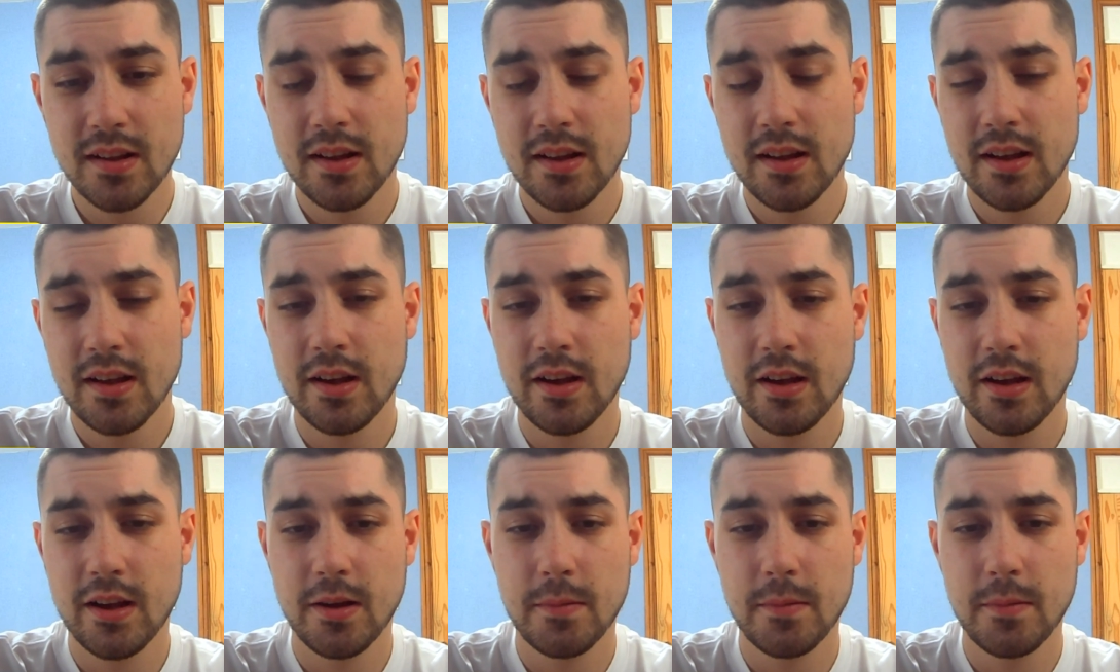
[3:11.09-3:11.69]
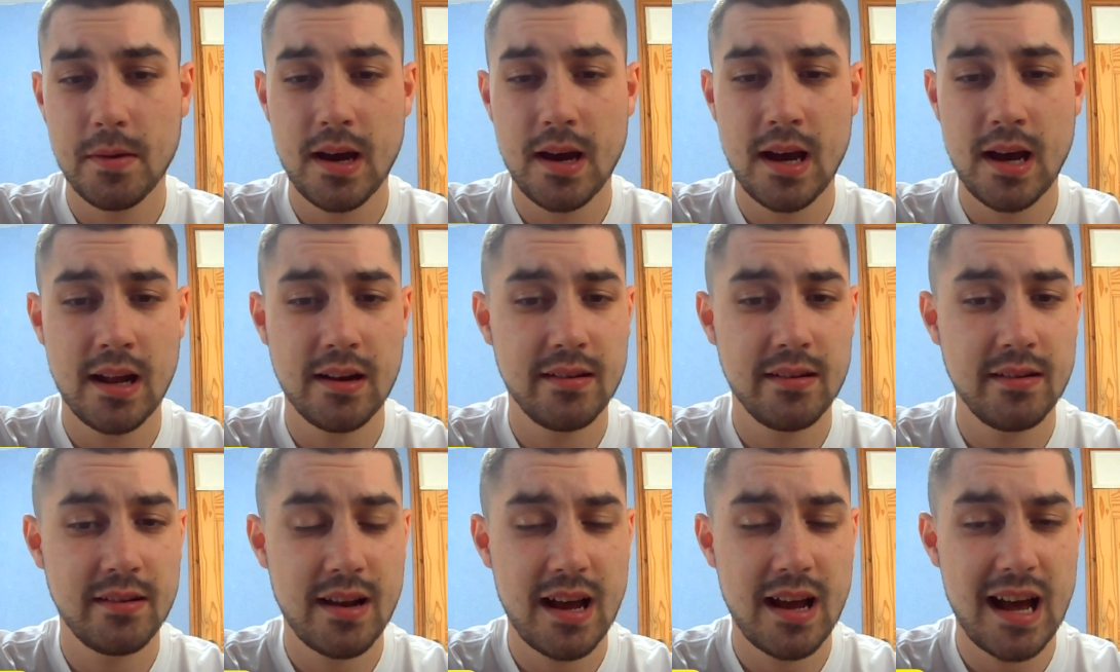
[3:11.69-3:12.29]
Um,
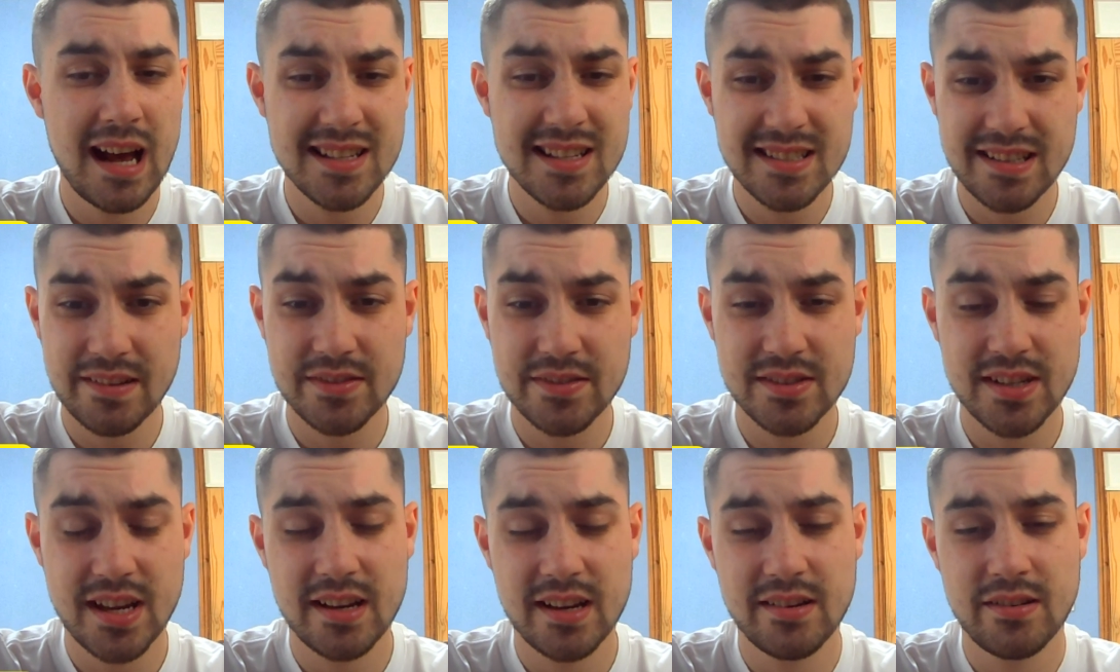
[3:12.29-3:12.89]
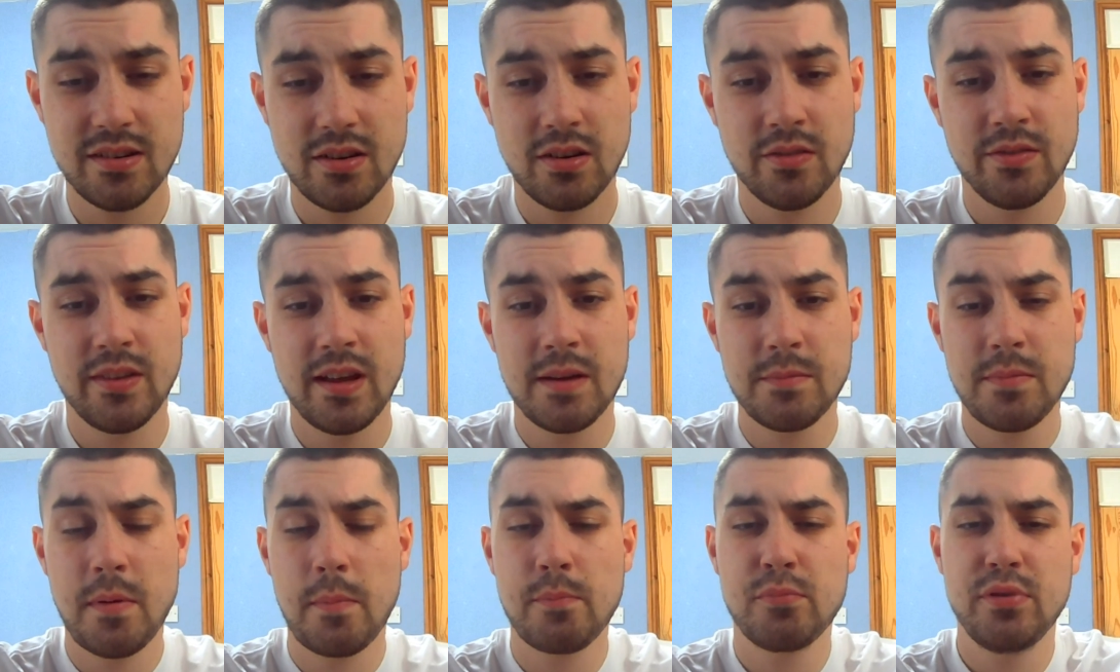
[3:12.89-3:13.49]
and as I've said on
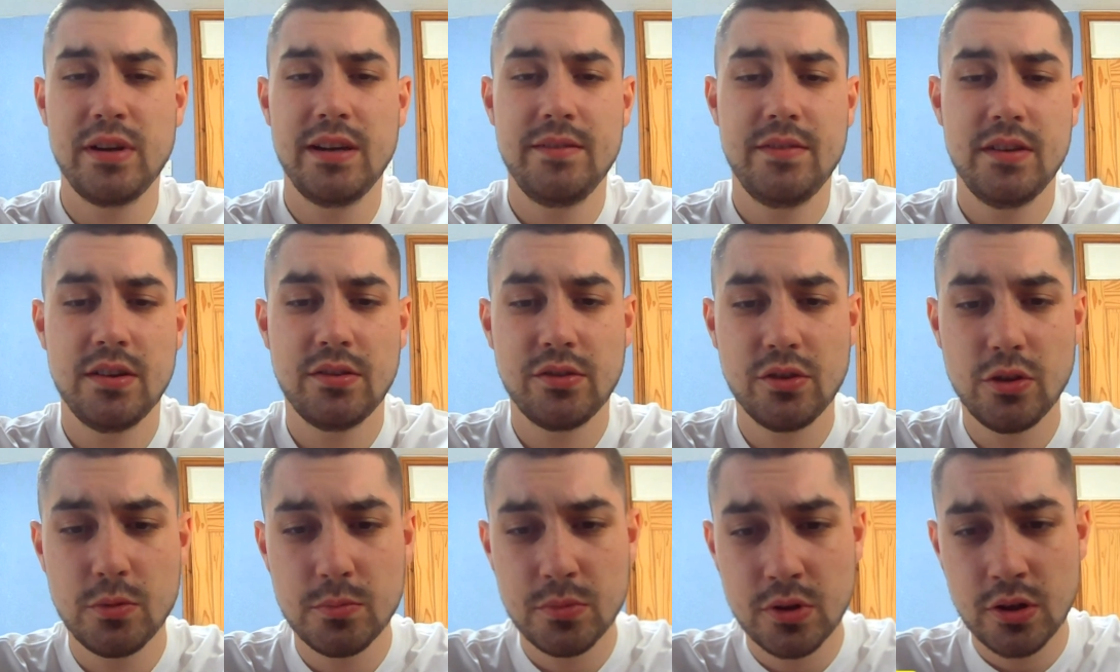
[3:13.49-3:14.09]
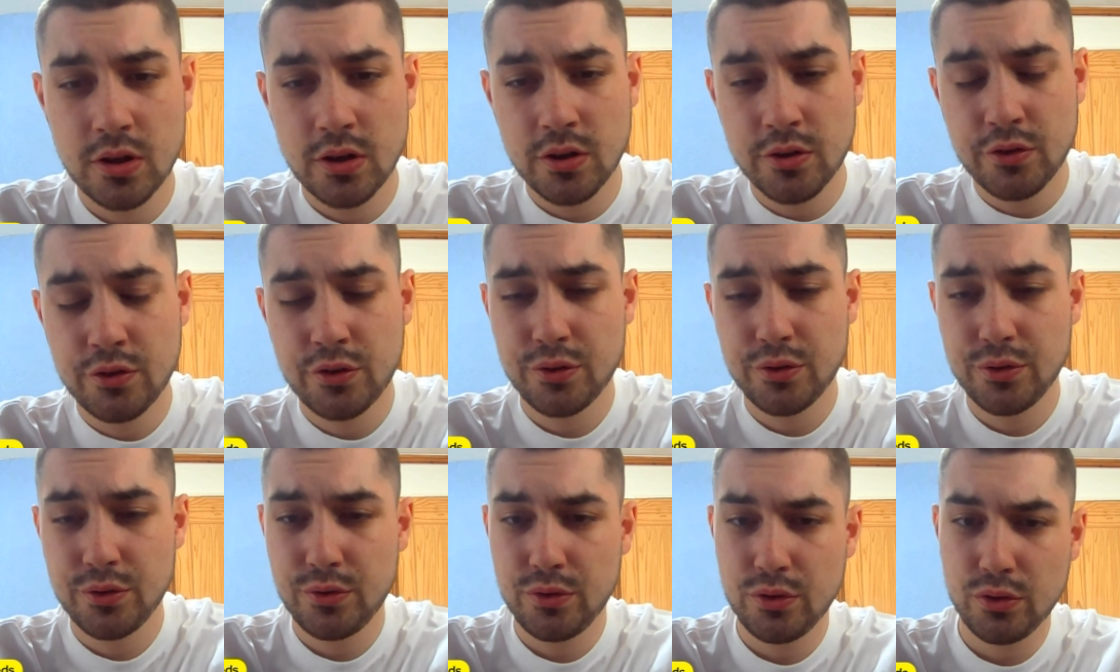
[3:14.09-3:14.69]
that previous upload,
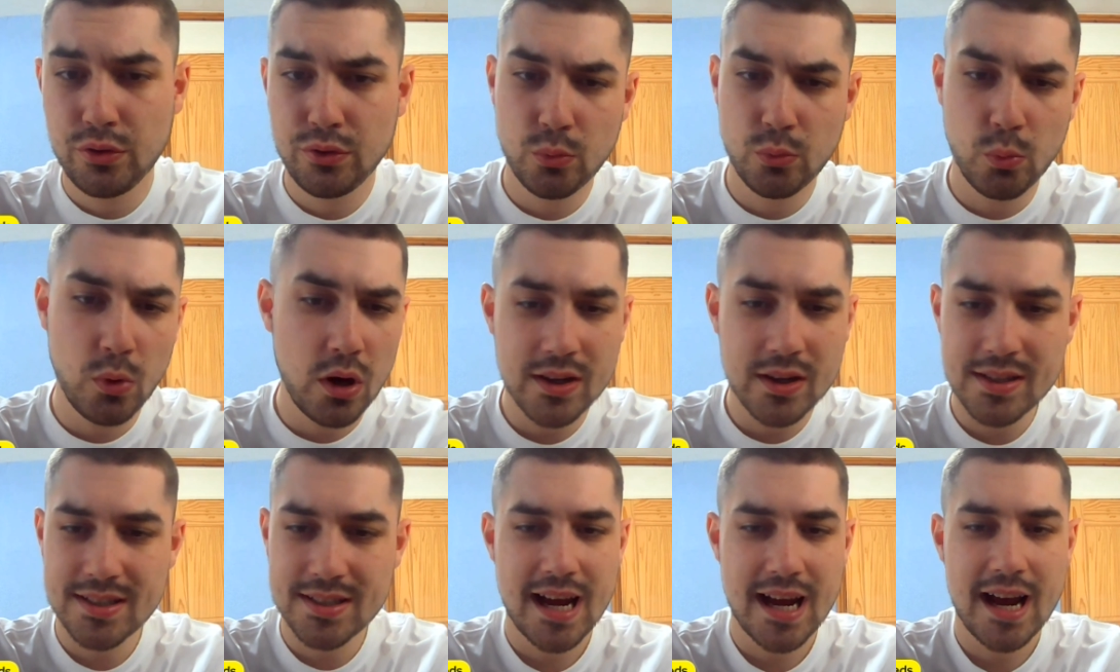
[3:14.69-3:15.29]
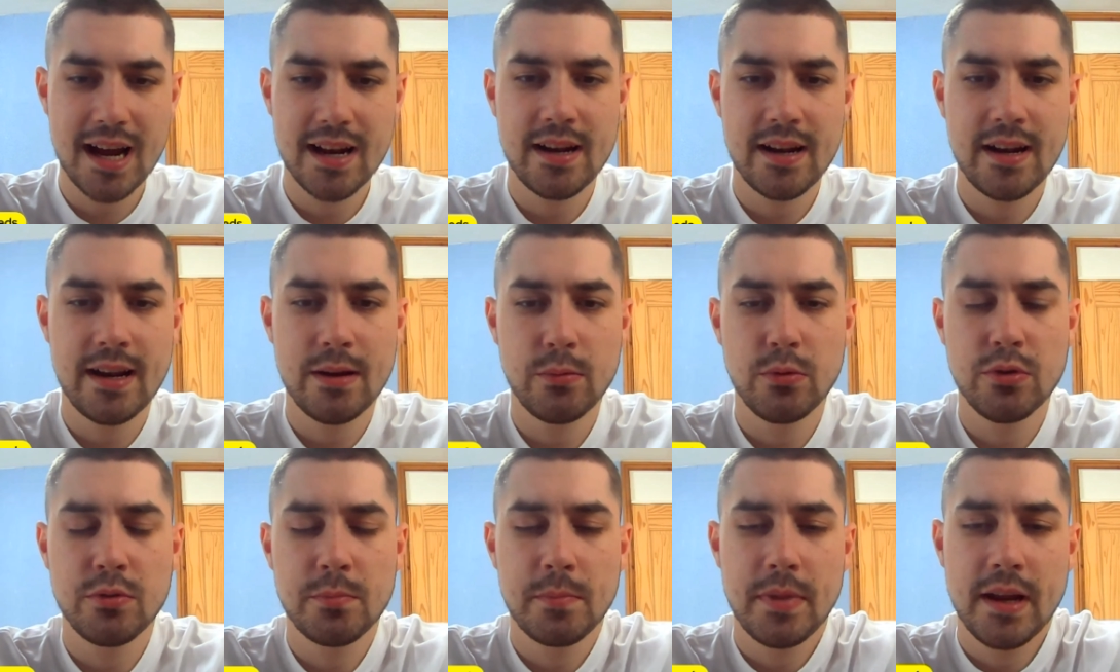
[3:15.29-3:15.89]
what a signing it
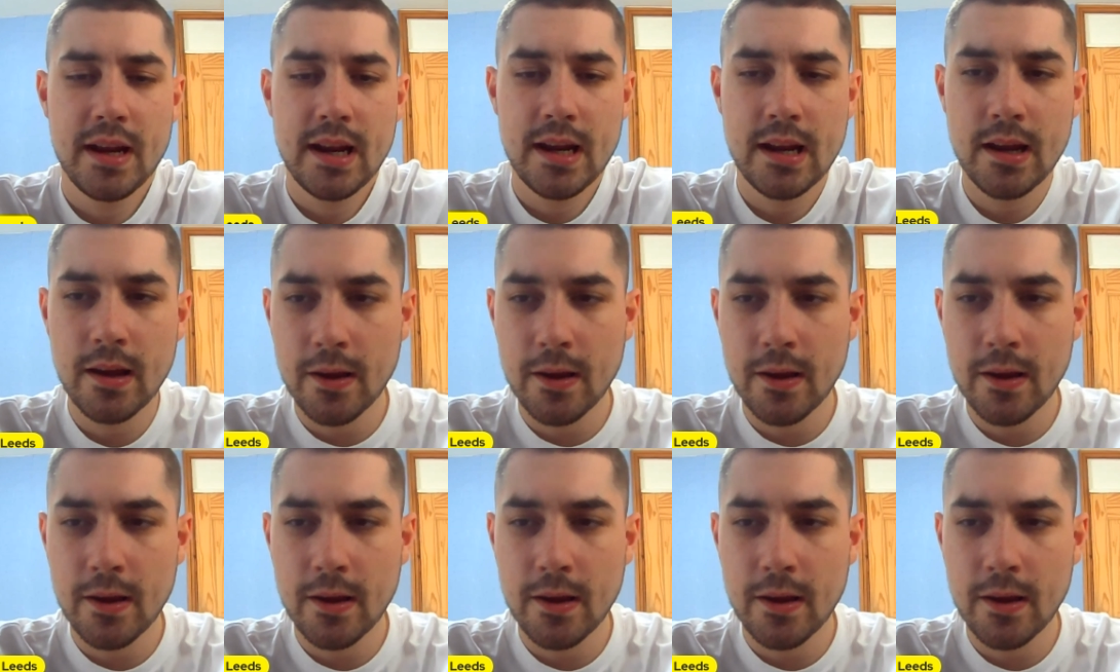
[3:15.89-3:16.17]
would be.